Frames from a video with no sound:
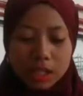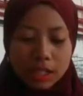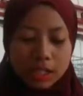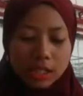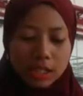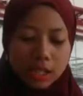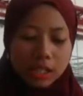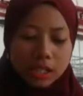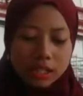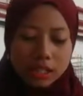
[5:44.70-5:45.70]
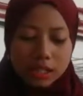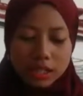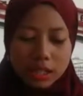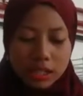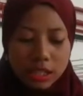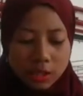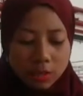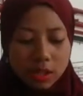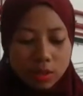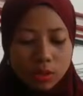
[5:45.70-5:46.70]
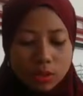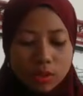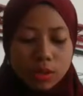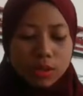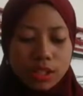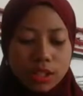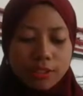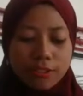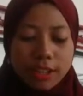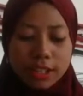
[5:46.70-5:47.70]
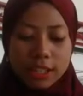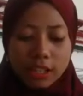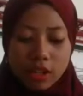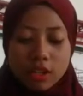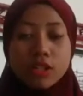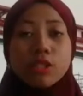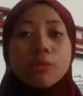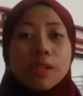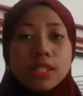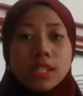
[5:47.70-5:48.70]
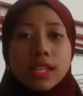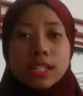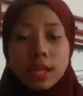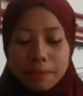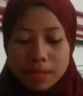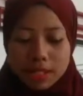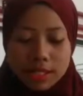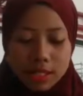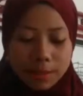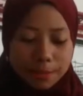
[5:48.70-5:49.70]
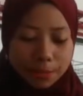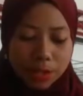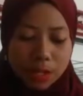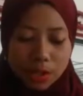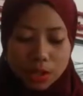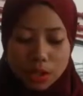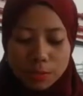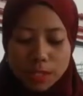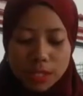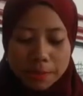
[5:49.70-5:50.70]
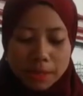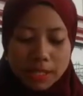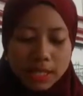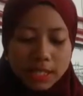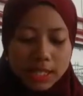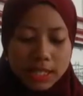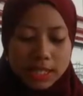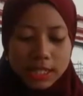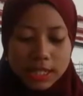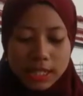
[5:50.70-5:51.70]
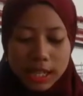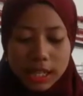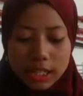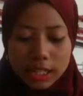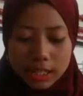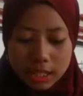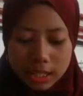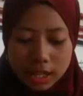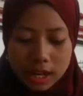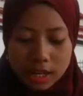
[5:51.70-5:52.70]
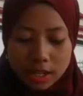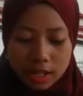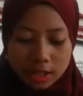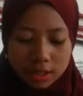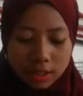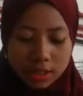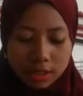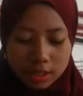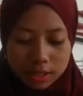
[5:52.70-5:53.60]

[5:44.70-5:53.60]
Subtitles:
And this one also affect the consumer's surplus. Consumer surplus is the aggregated